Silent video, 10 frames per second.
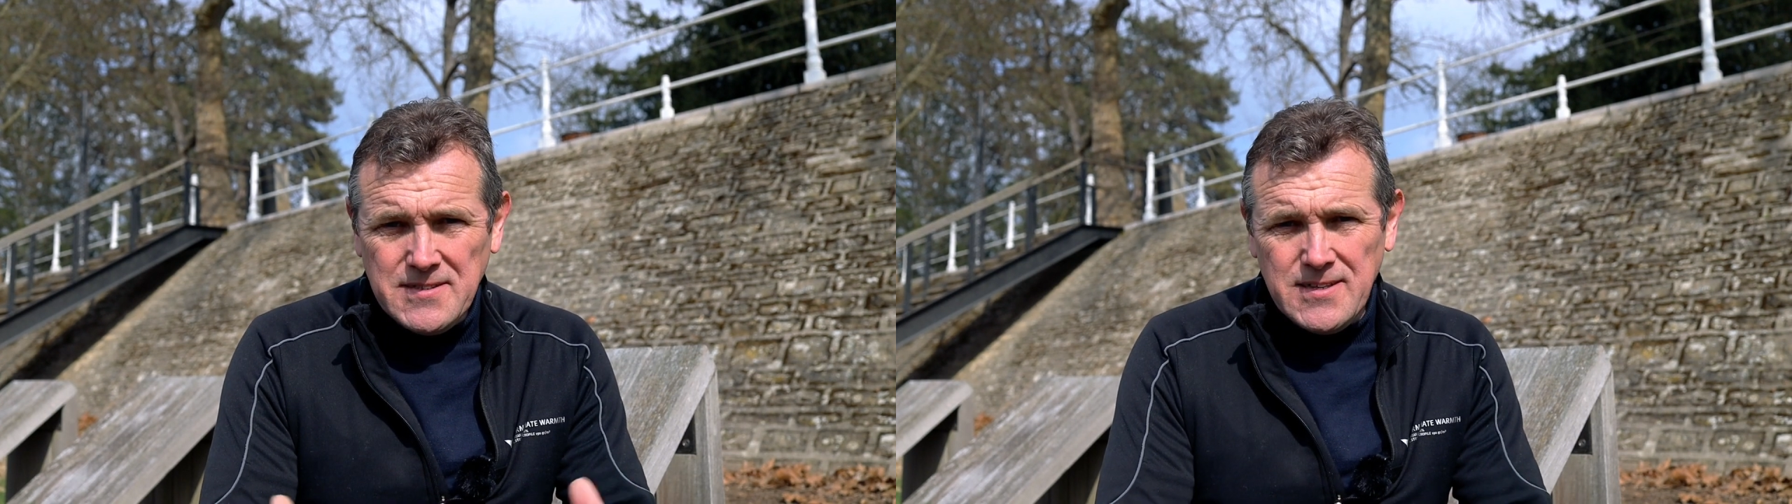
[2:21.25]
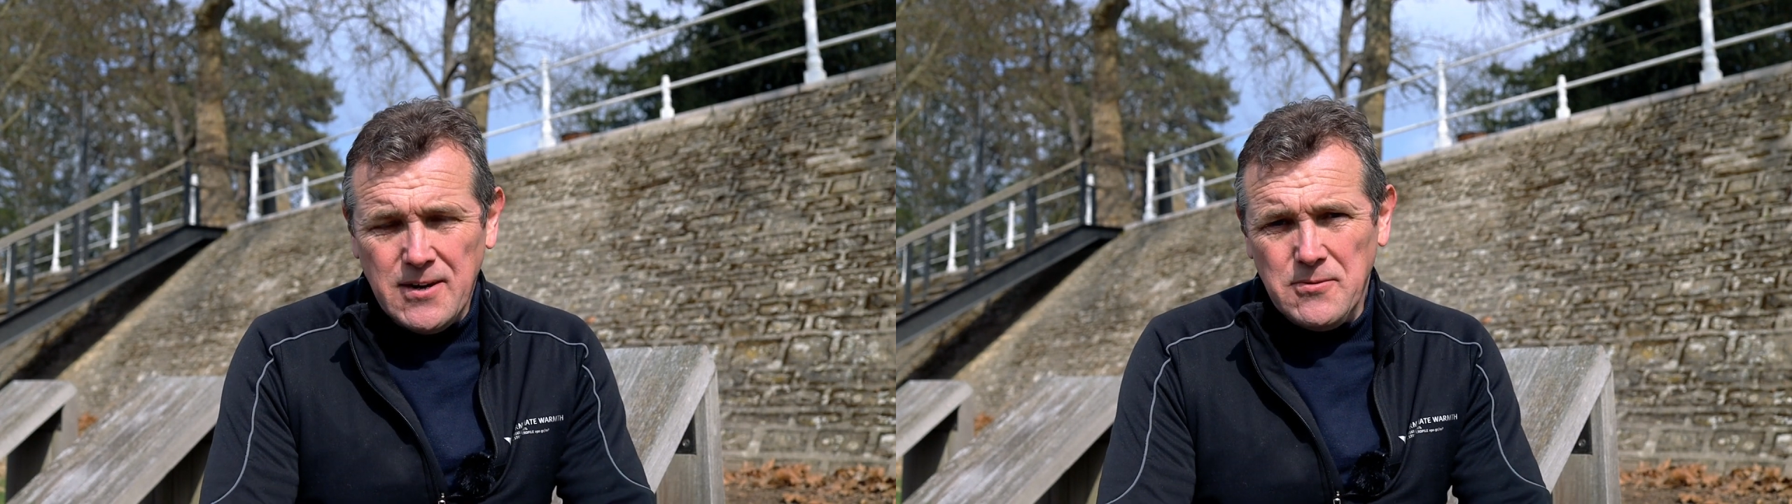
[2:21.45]

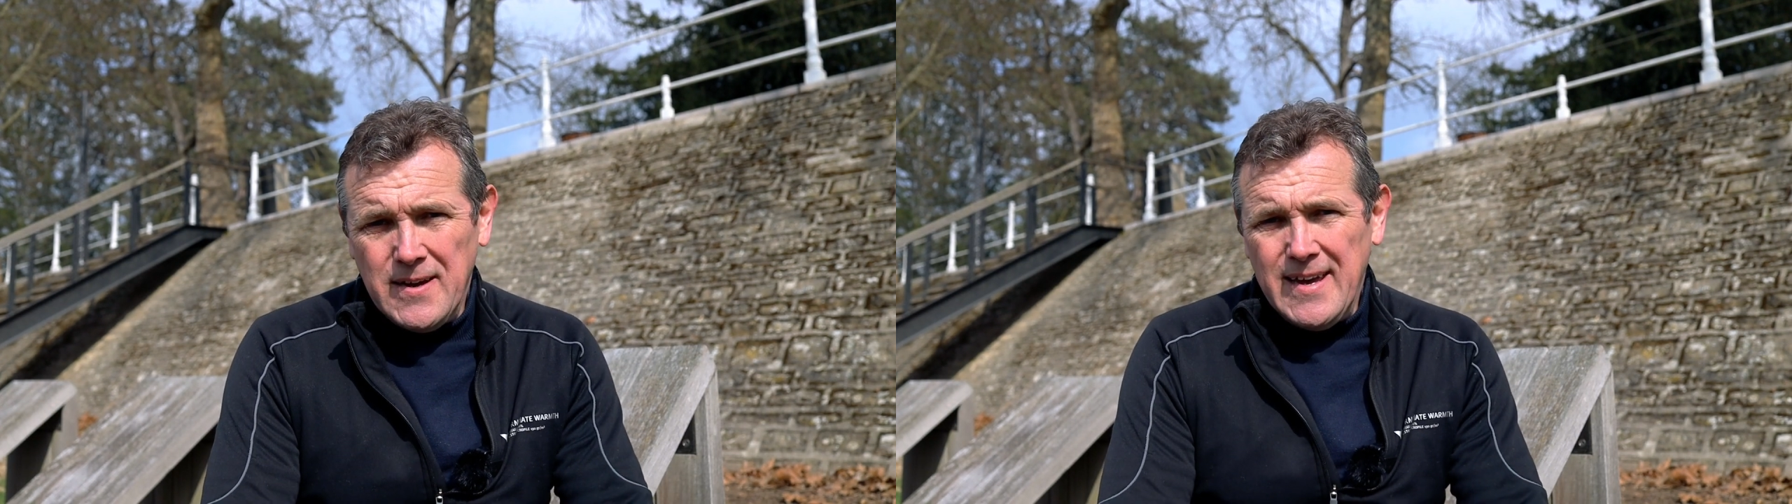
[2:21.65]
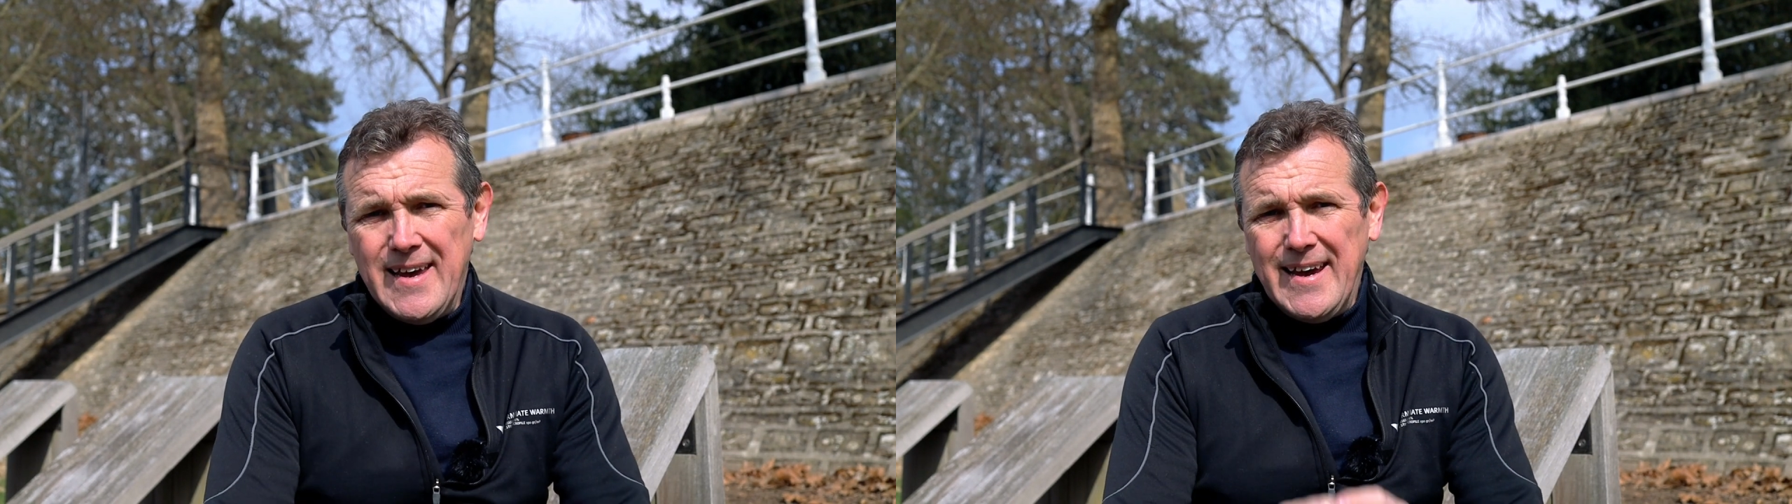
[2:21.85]
So
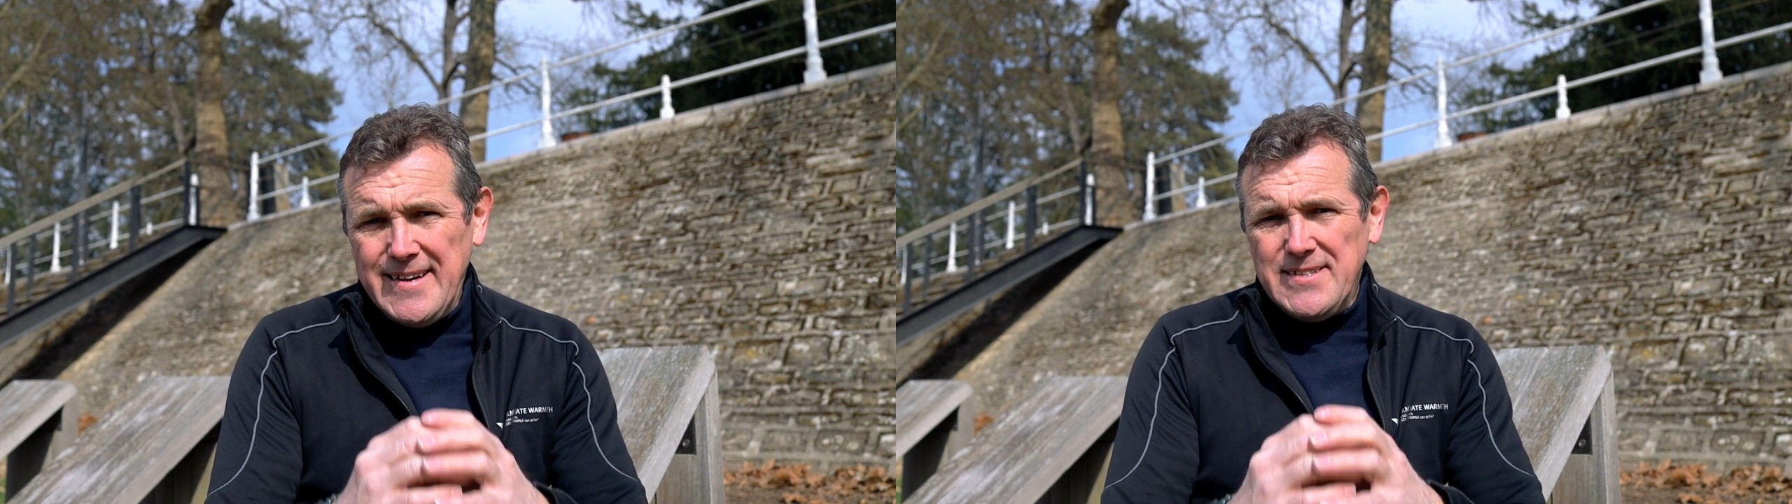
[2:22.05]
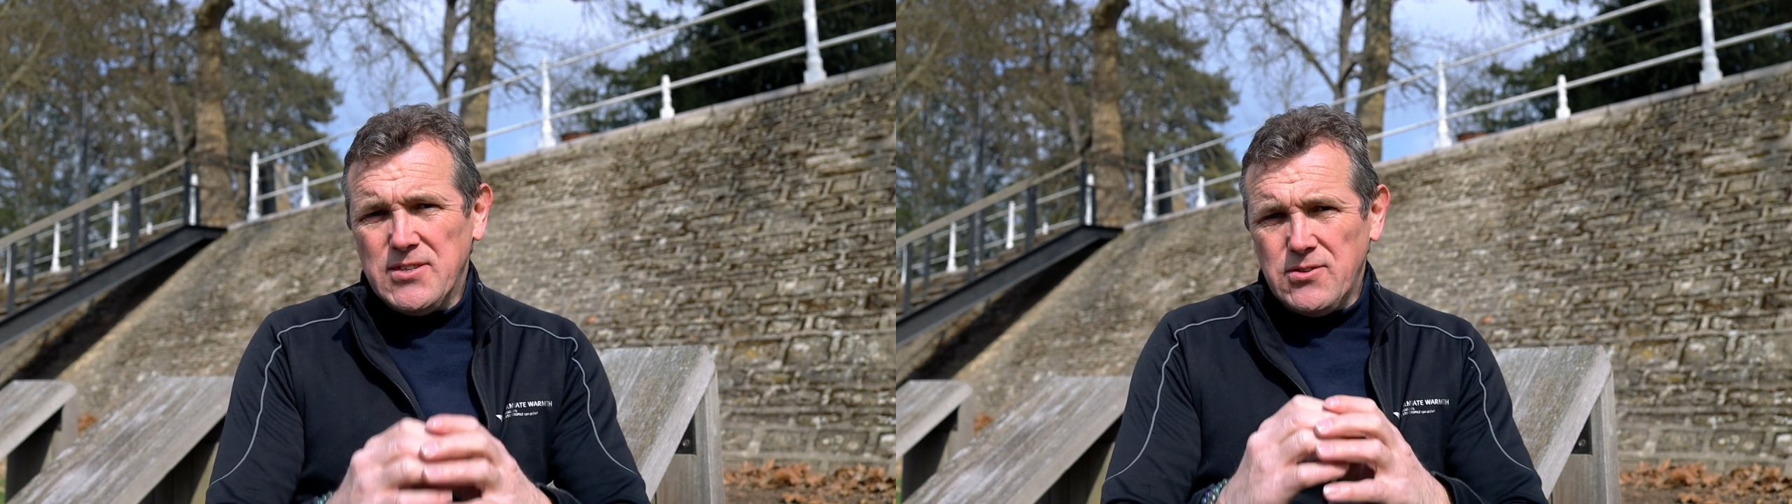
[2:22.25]

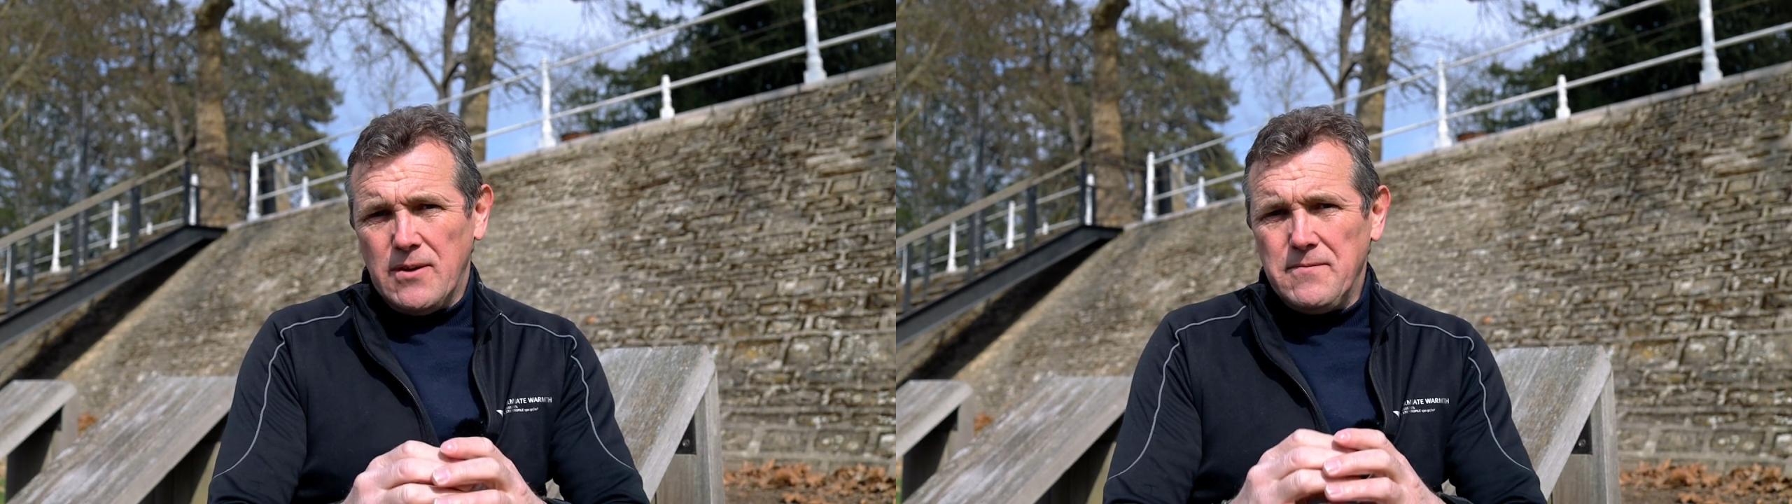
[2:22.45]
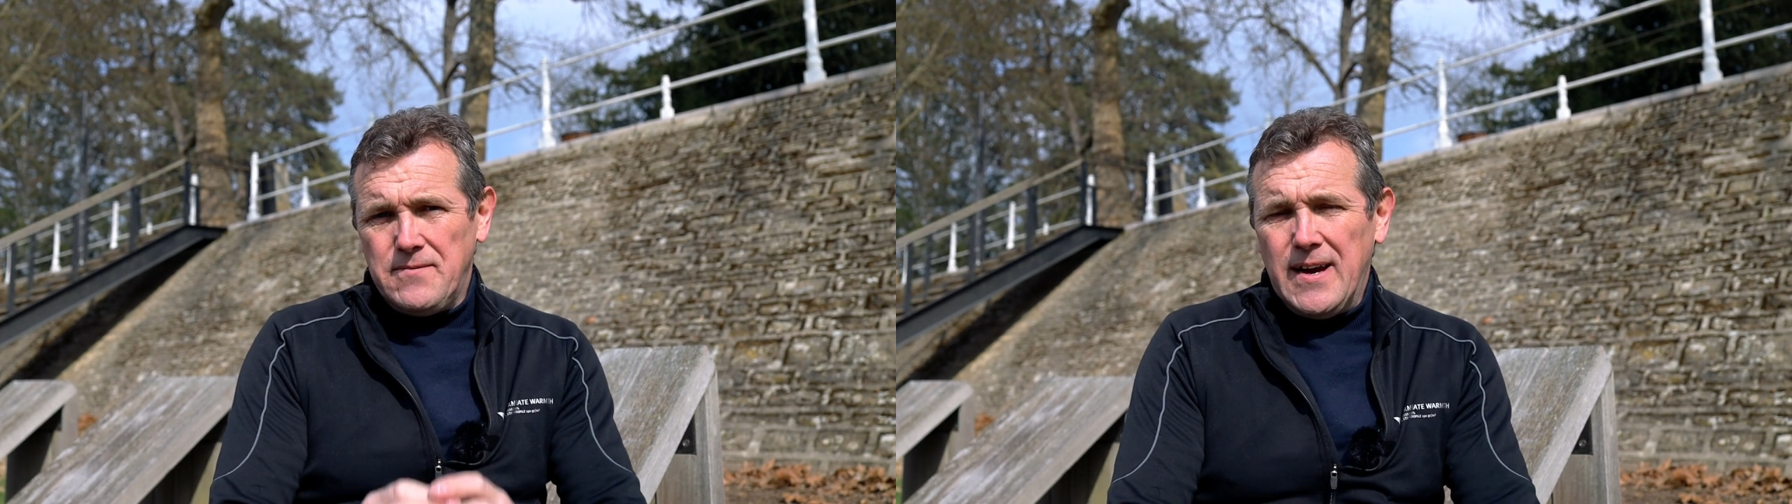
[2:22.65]
each
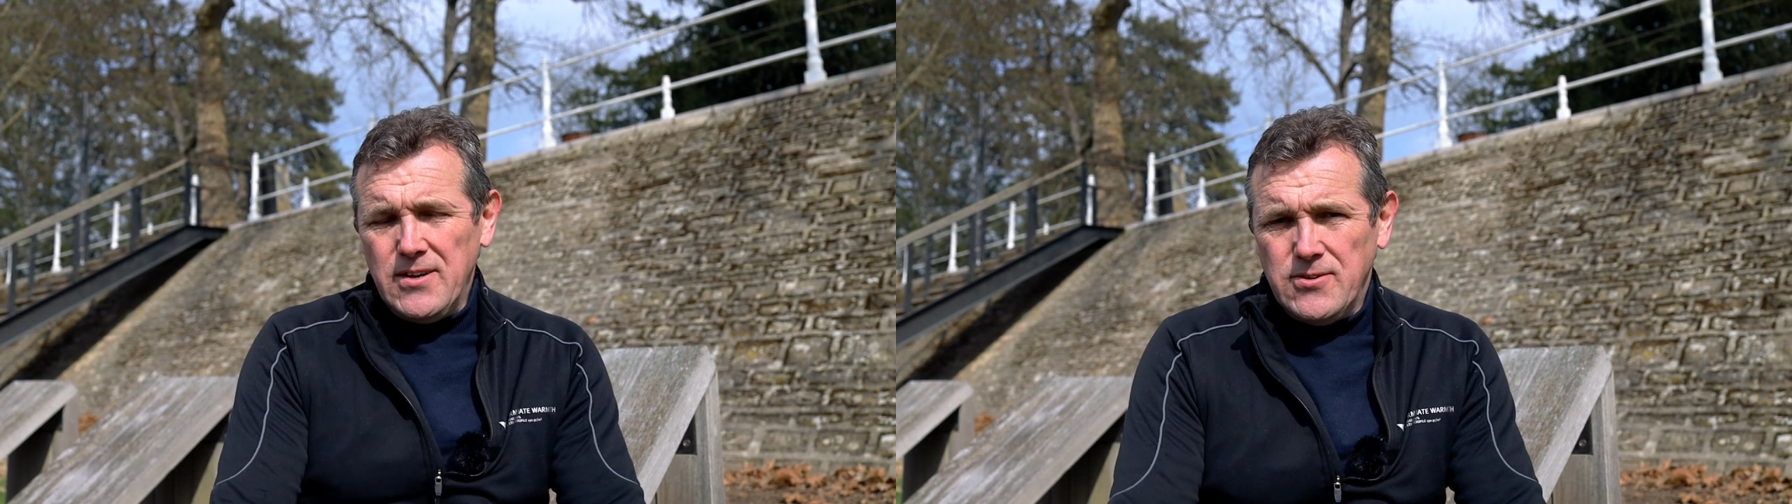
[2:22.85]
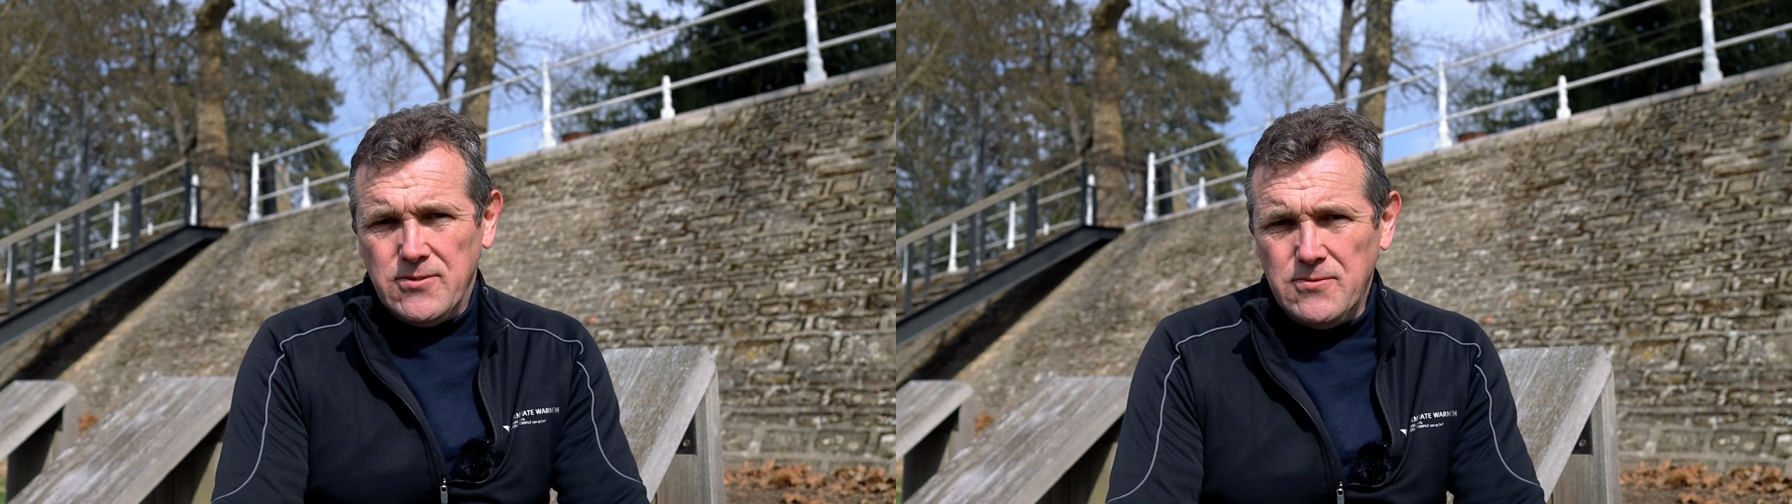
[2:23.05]
stop
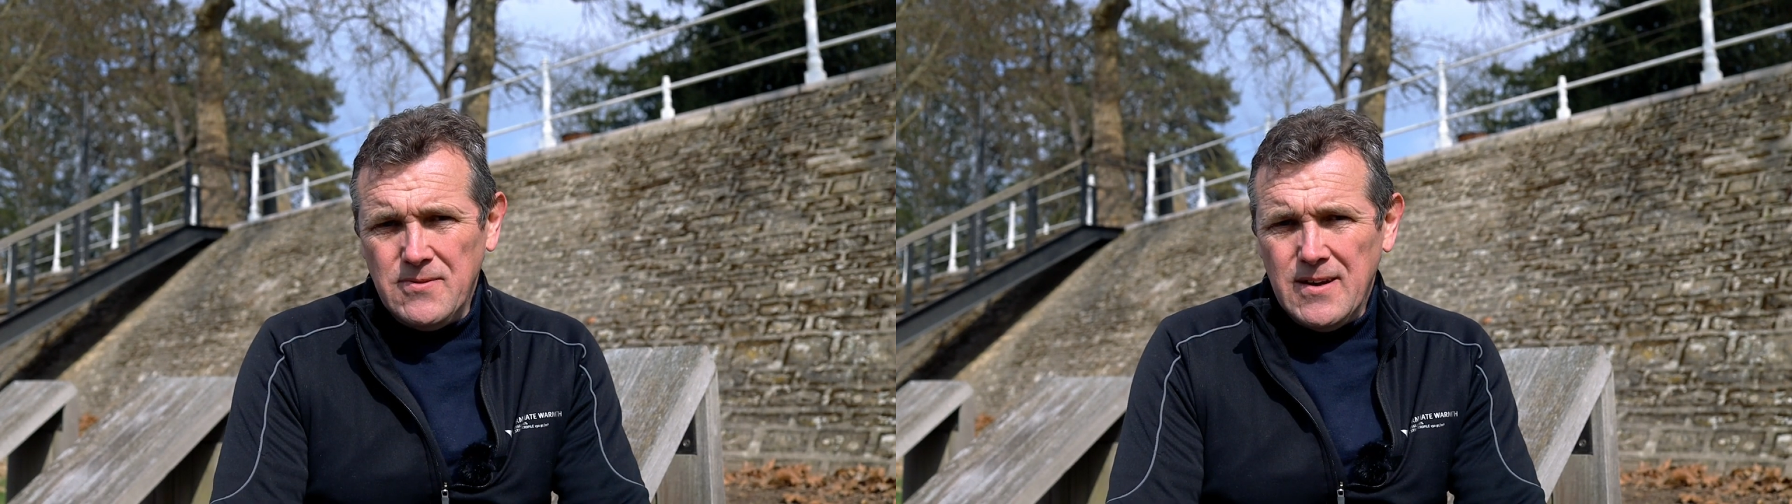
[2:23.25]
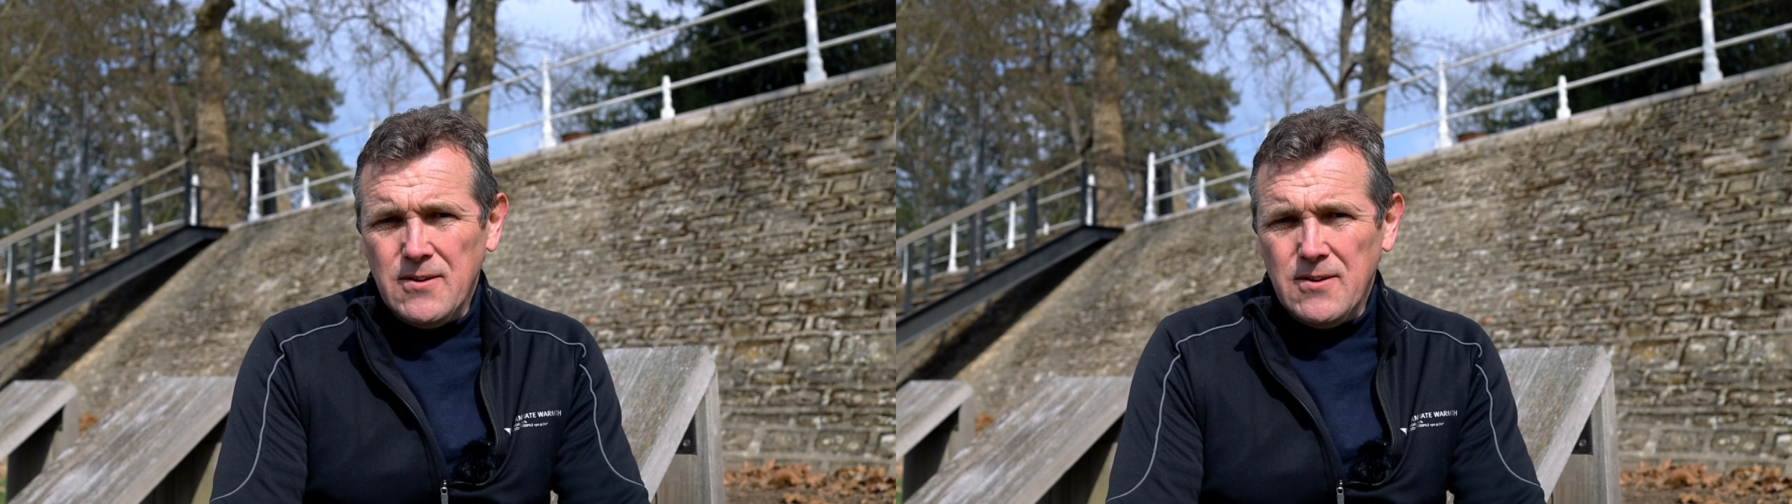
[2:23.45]
value